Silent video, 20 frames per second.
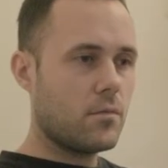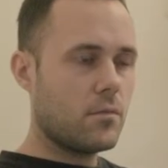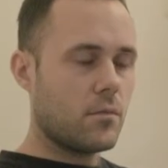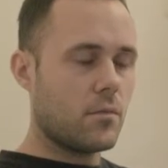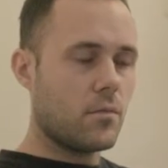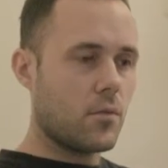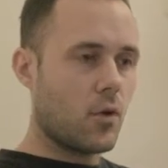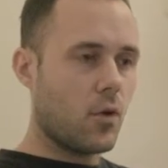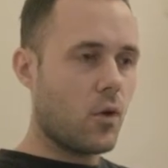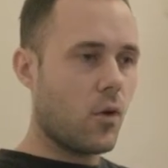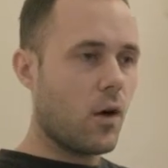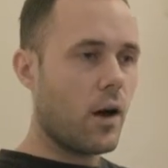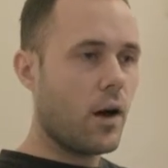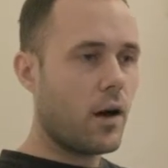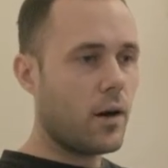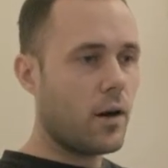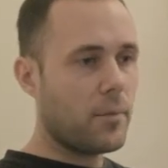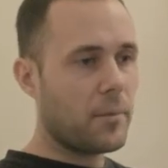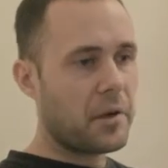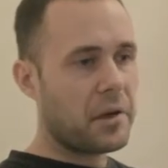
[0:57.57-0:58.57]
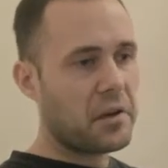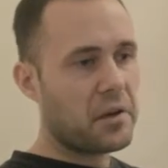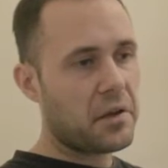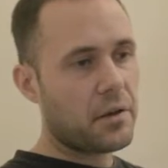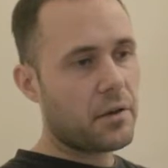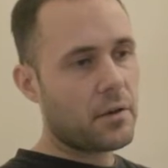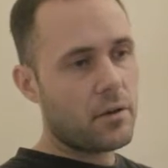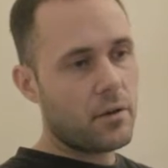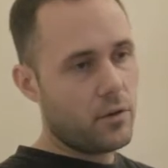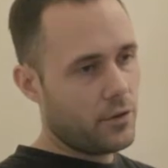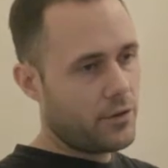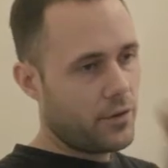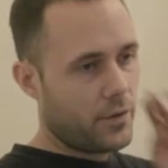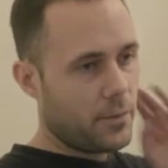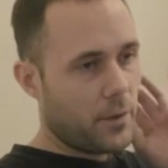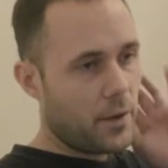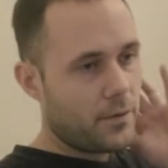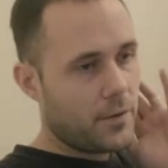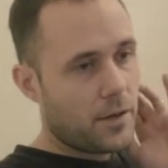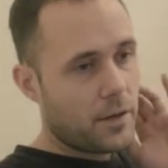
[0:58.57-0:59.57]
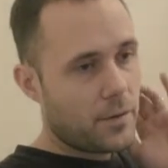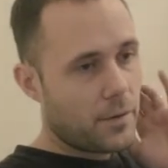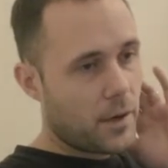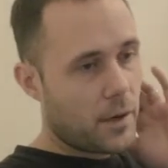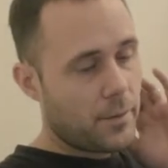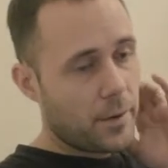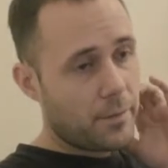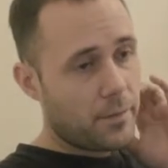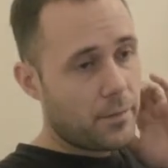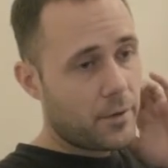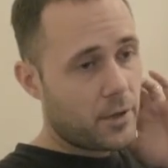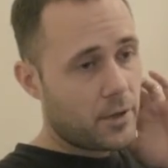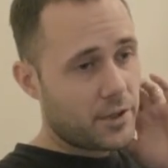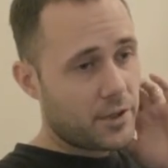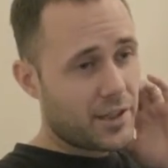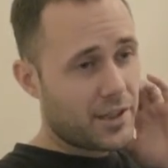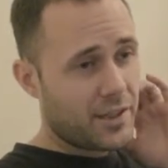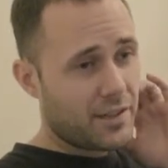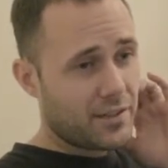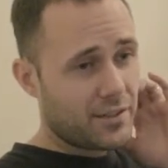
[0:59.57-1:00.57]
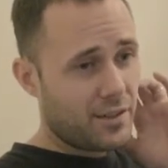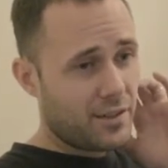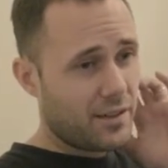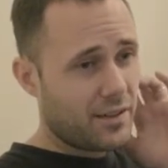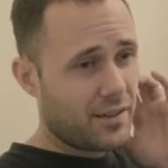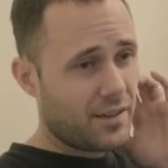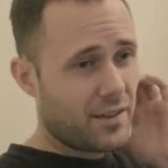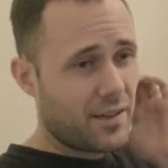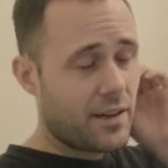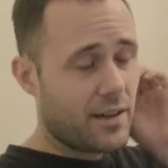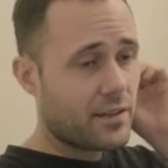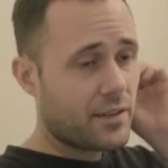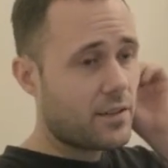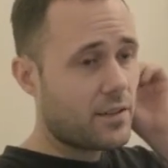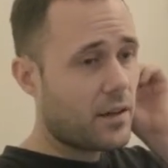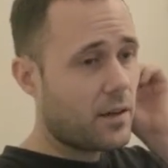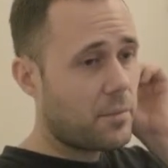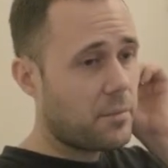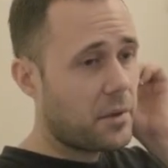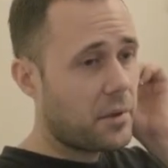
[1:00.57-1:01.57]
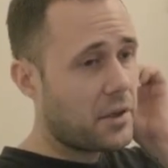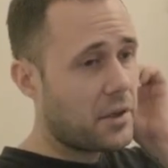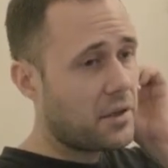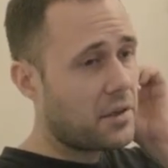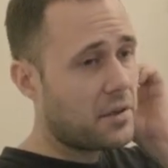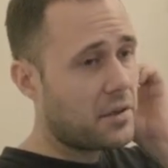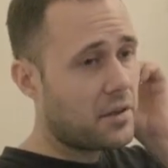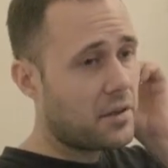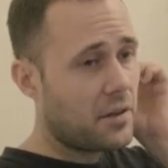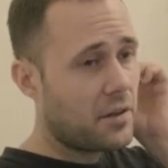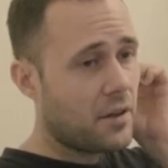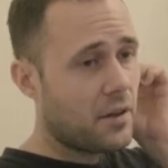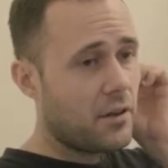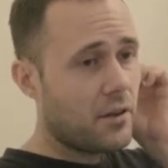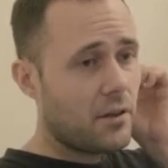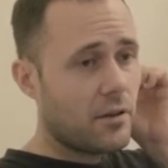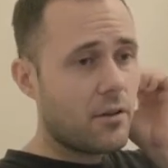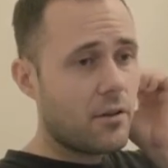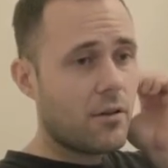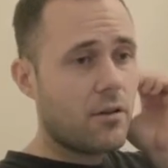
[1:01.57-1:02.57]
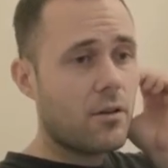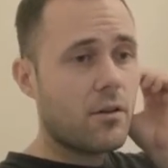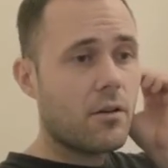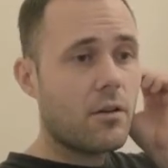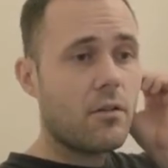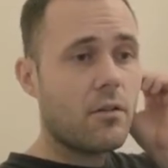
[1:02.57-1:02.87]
Harmony or some other upcoming projects like XRP or